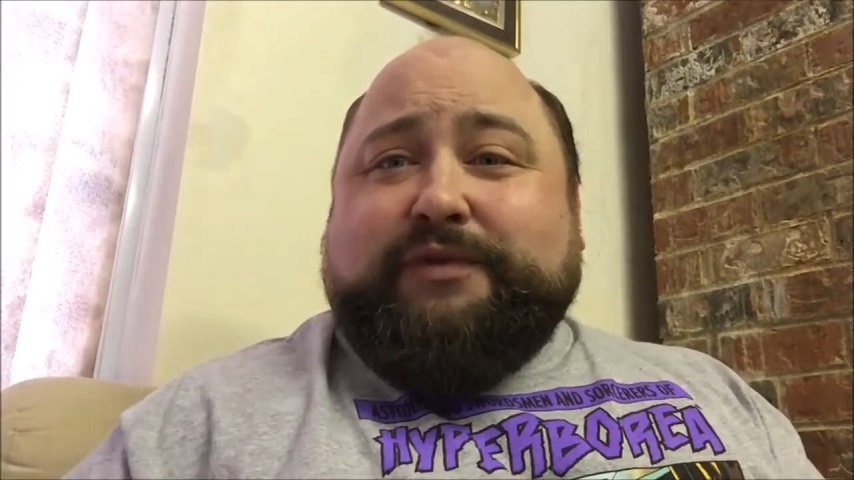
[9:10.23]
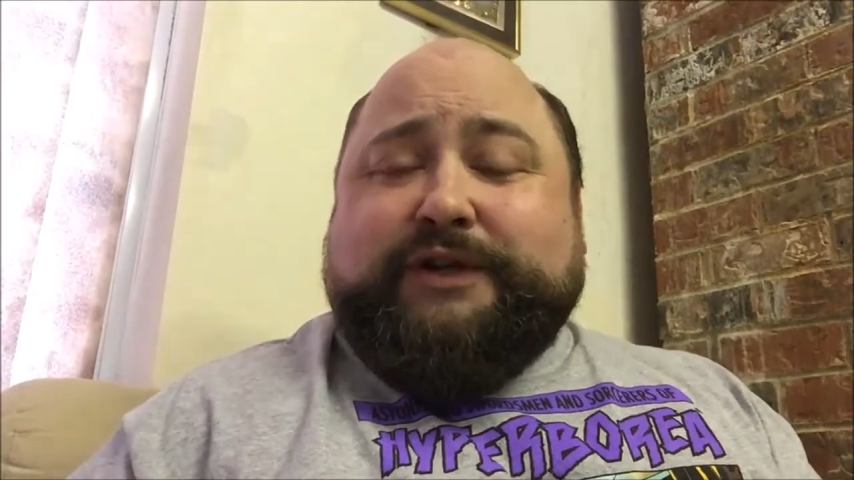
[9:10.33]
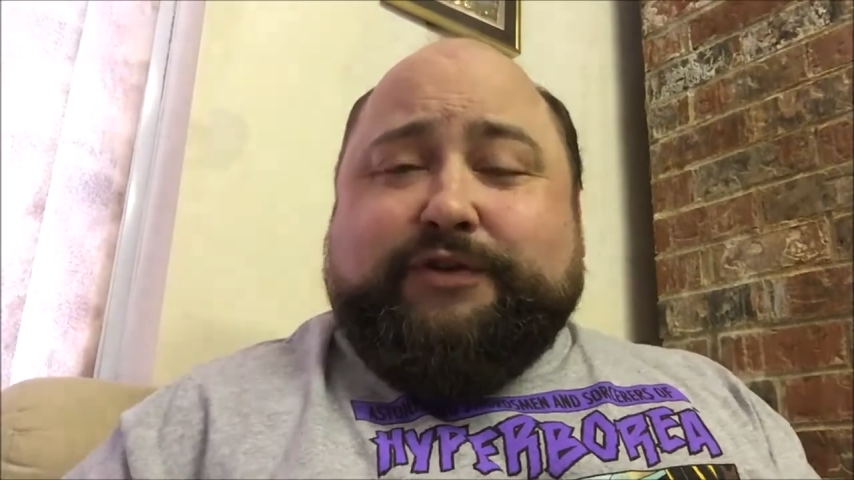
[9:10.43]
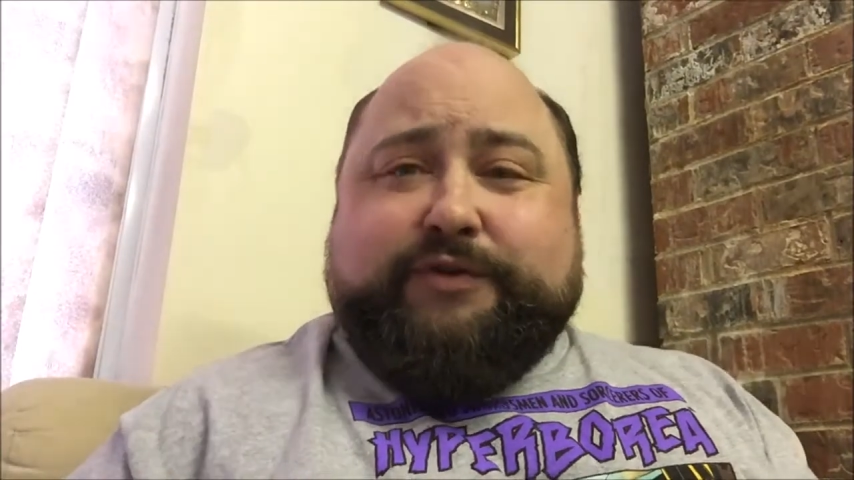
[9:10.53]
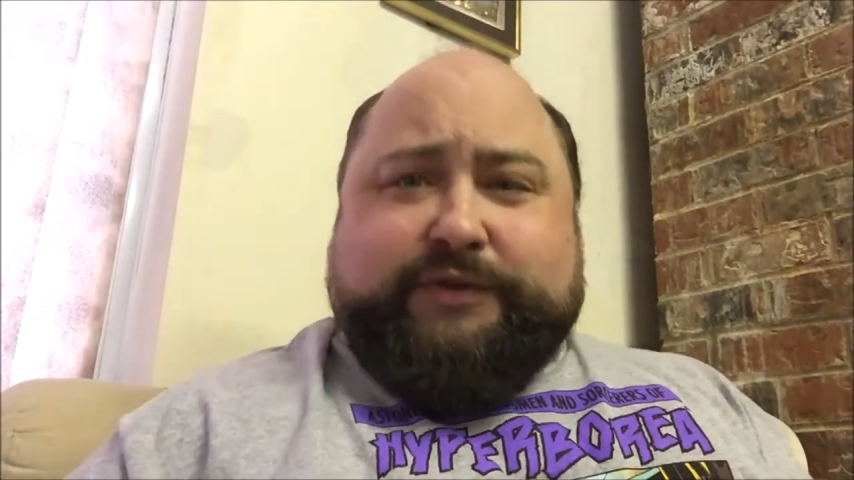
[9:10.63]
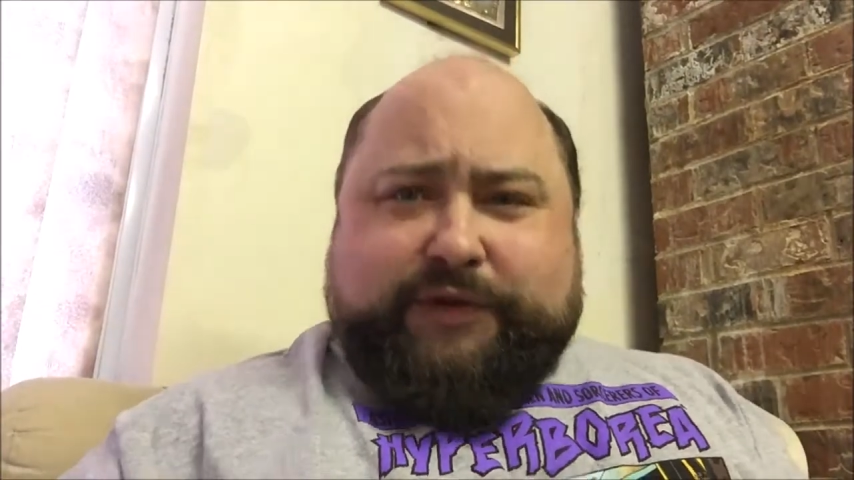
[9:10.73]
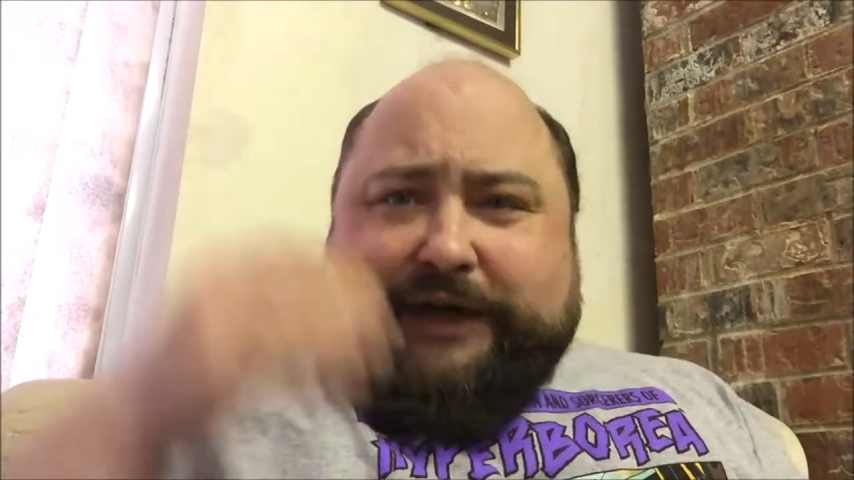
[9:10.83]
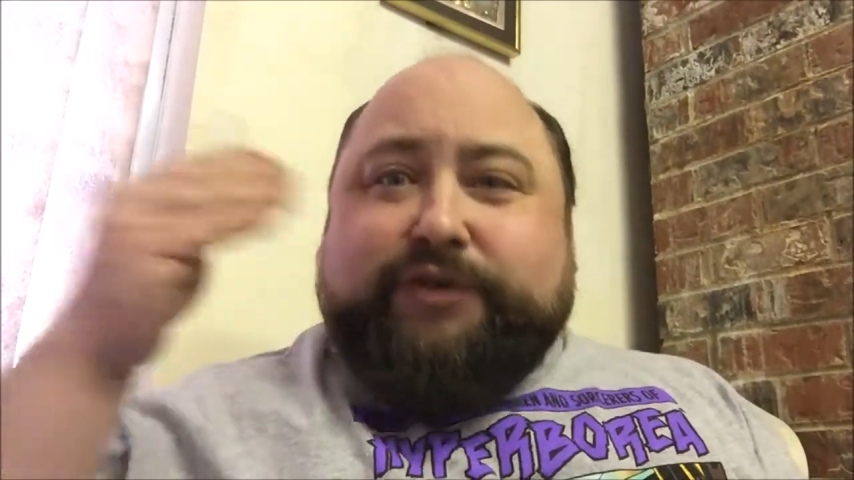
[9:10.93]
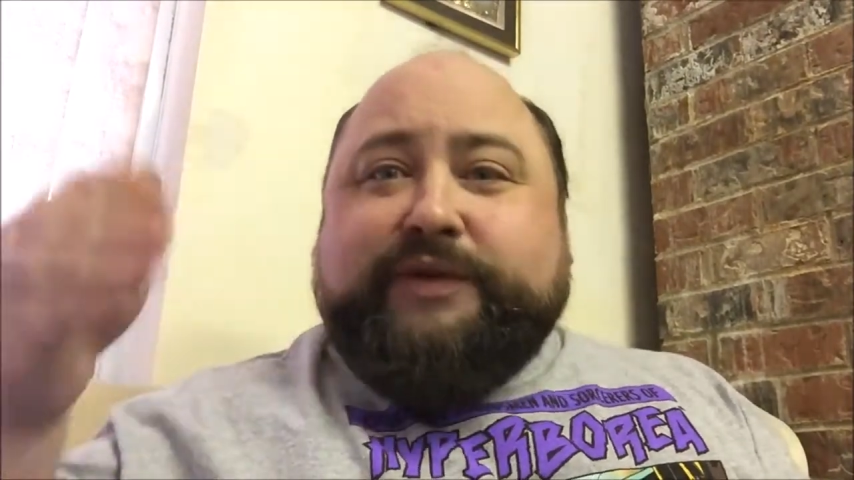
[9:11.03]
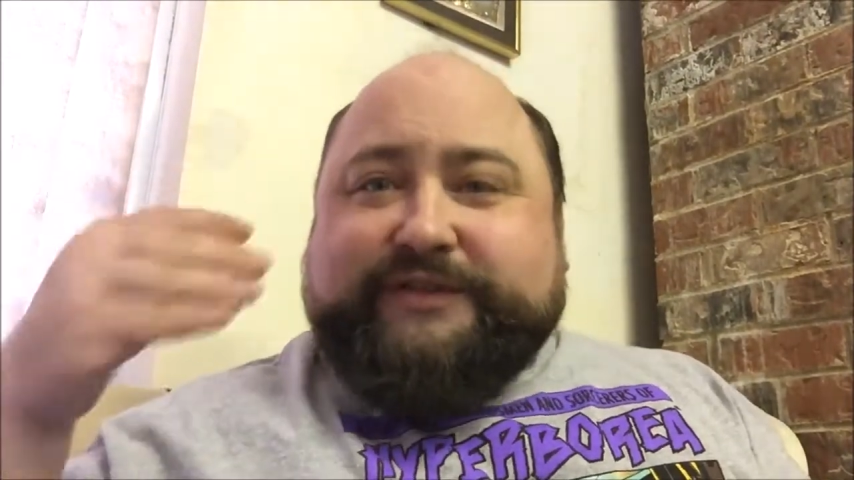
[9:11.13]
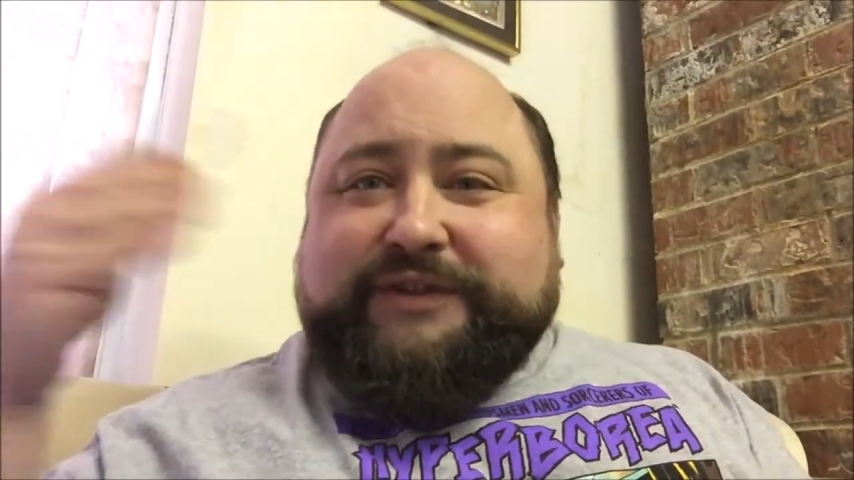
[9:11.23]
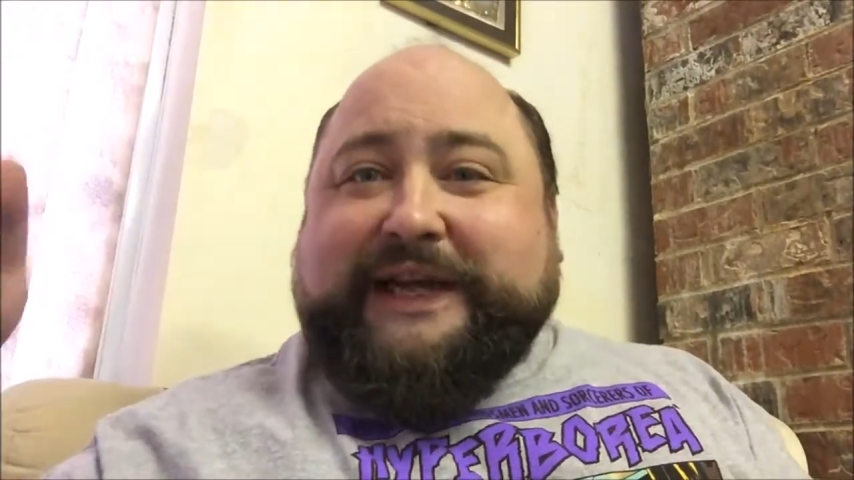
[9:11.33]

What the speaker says: What do? You increase the